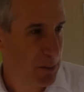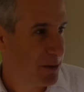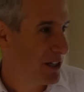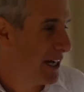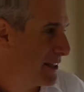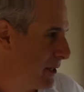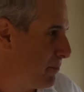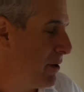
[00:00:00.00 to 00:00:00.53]
Normally
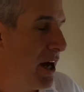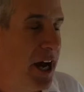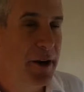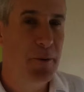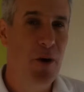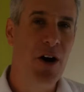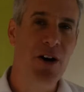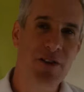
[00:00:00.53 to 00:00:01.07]
we got the
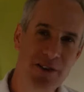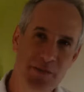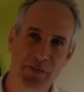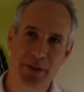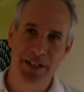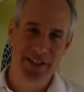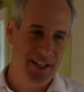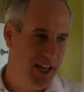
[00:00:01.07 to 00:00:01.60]
pine walls,
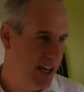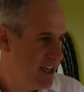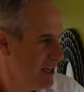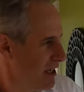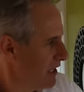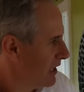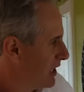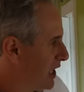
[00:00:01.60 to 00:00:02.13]
but uh,
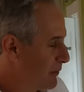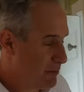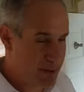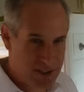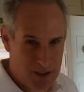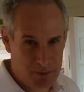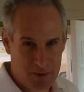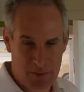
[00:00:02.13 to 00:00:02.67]
here what
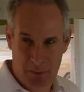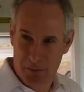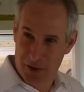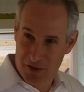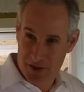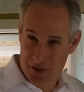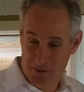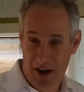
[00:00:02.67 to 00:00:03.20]
we did was we
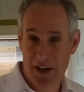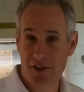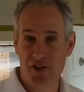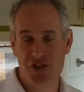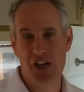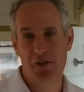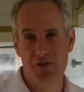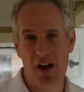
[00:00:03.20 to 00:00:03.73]
put just
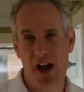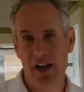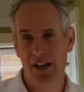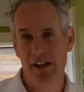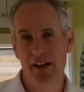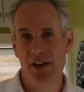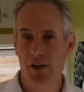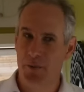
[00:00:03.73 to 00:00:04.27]
regular
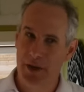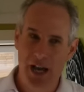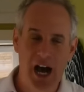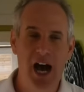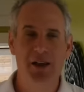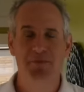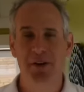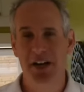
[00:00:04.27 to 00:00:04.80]
sheetrock. Okay. We
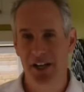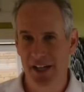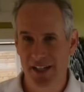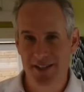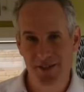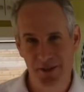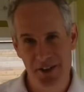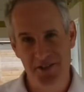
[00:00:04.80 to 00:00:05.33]
hot mudded
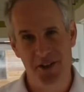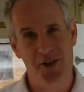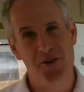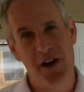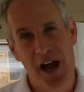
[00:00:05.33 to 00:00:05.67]
it so it doesn't